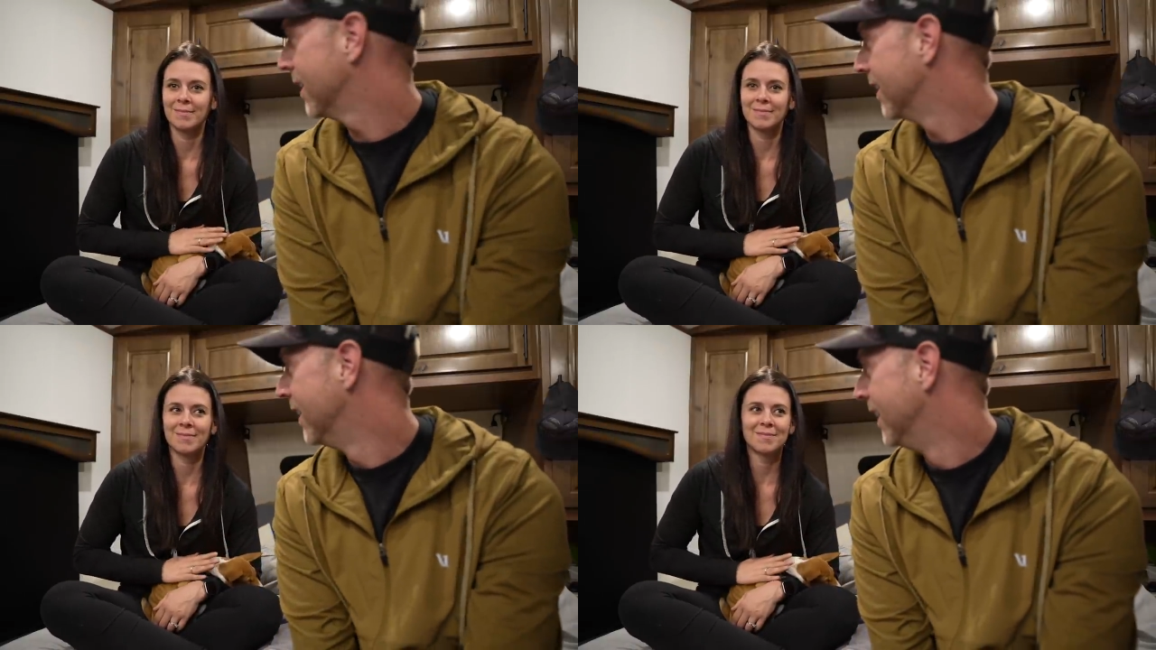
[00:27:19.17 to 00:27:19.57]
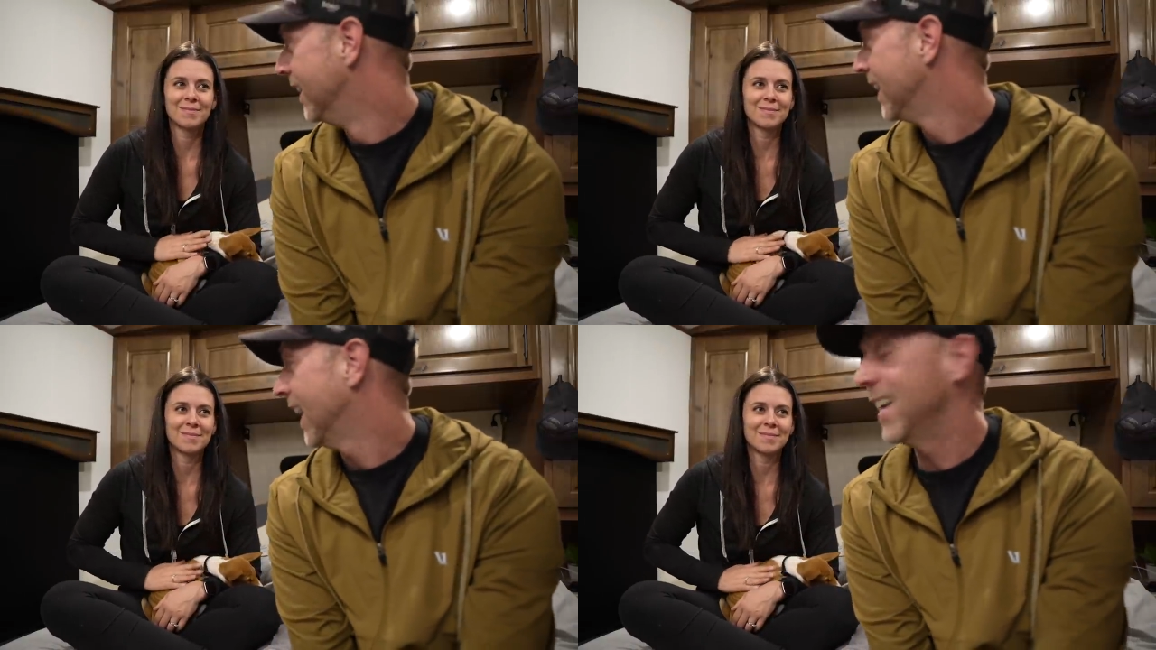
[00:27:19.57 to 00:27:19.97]
Speaker 1: And,
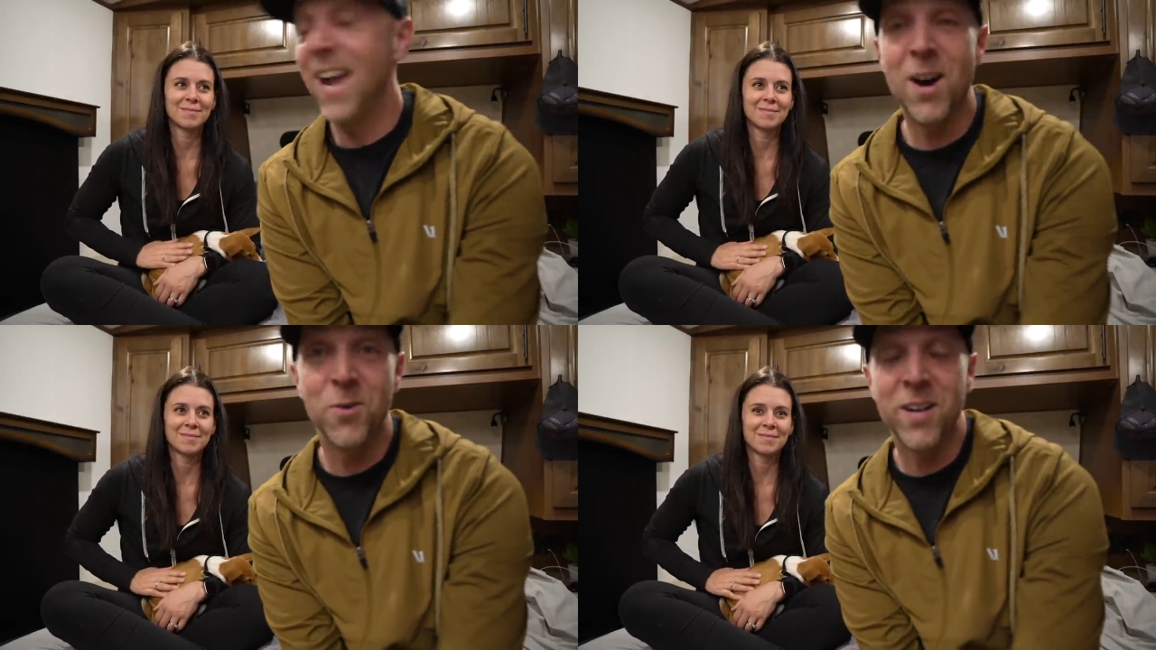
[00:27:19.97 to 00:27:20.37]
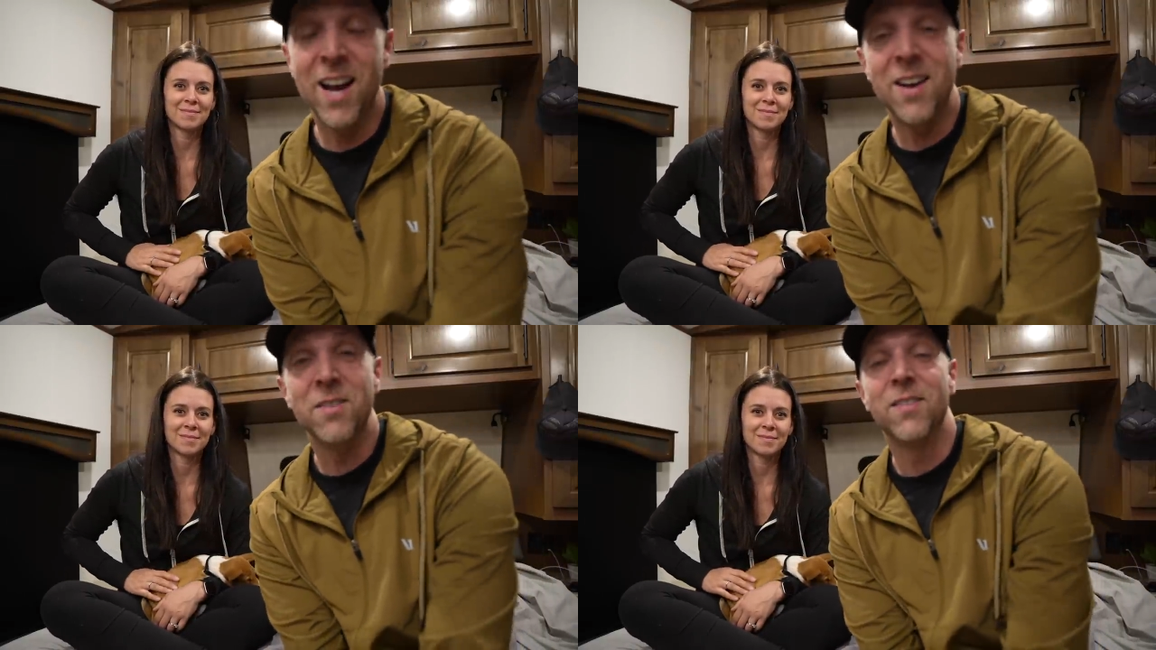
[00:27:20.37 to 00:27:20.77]
and now we
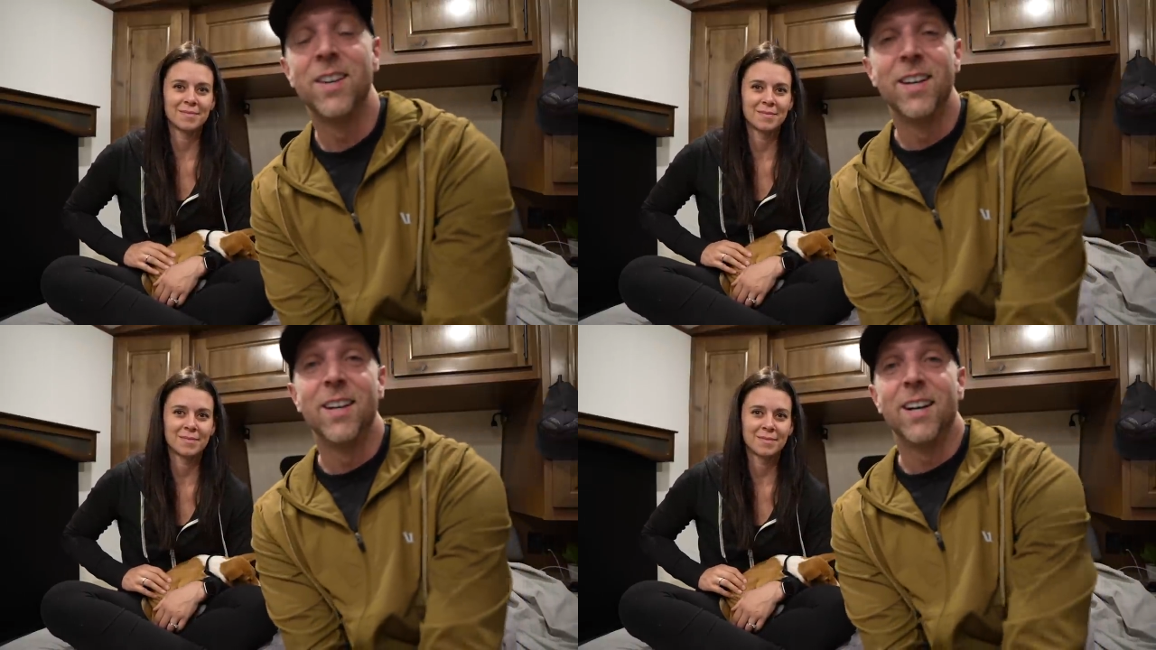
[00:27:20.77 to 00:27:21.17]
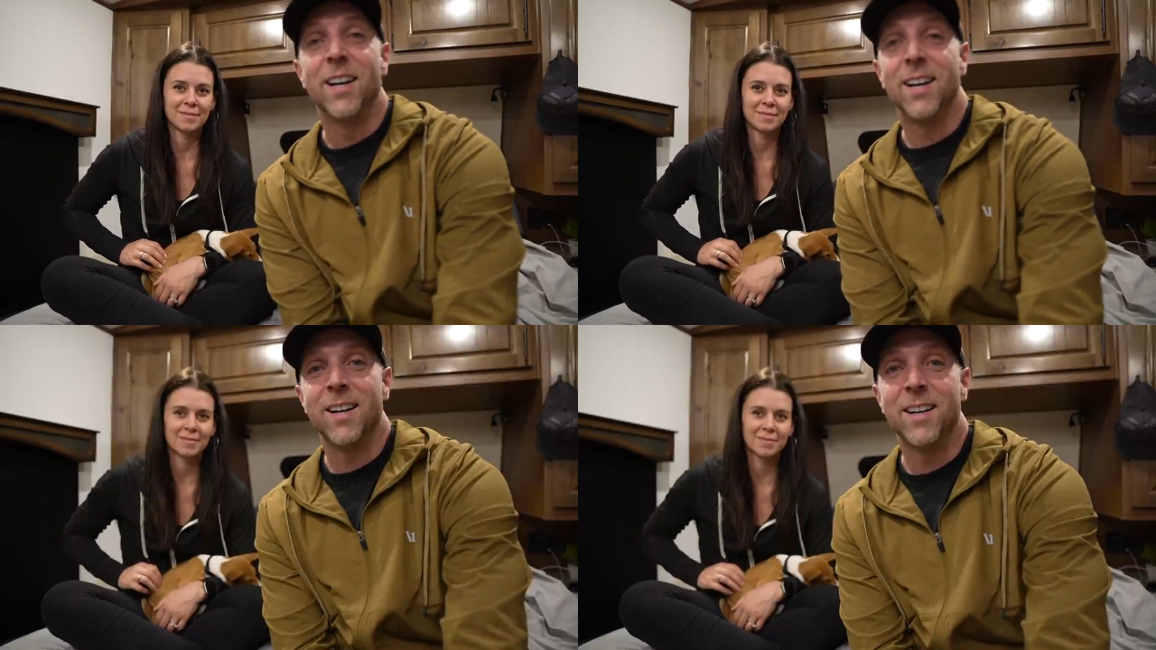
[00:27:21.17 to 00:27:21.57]
have
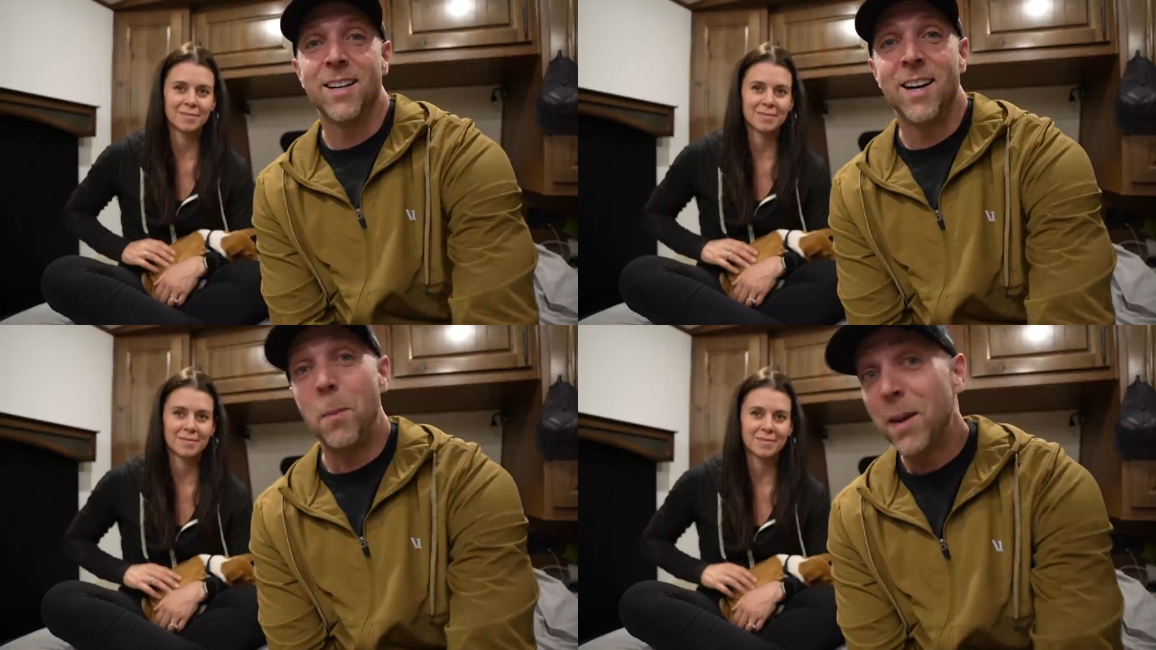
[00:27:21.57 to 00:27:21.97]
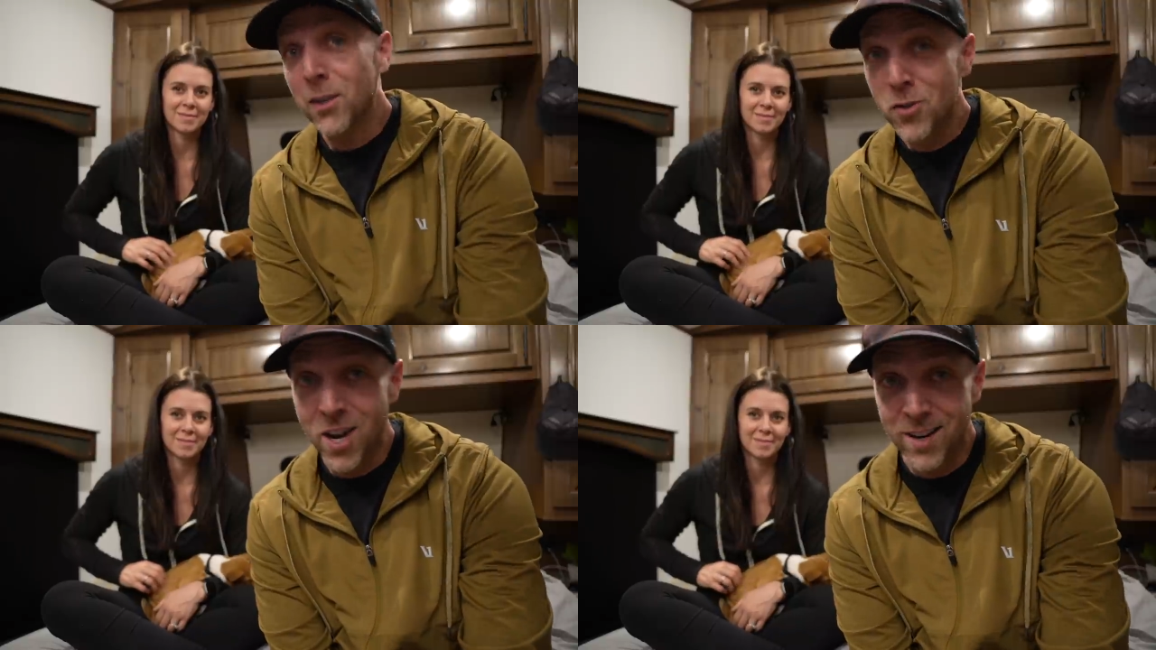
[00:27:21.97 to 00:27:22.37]
uh, a
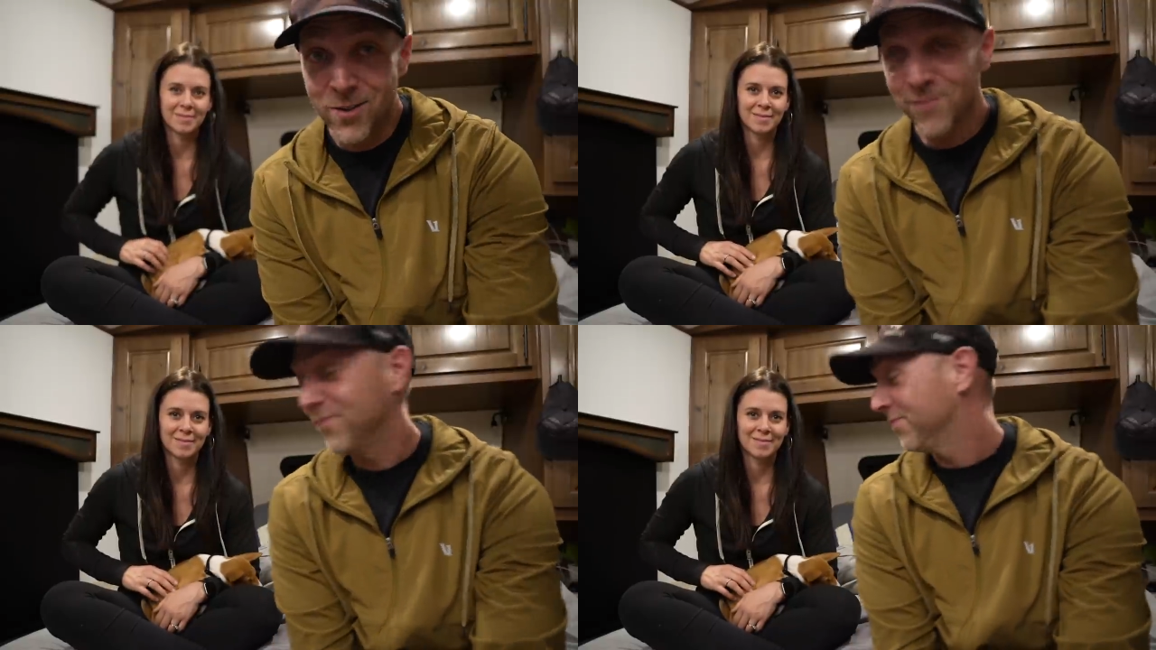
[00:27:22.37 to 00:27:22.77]
big change.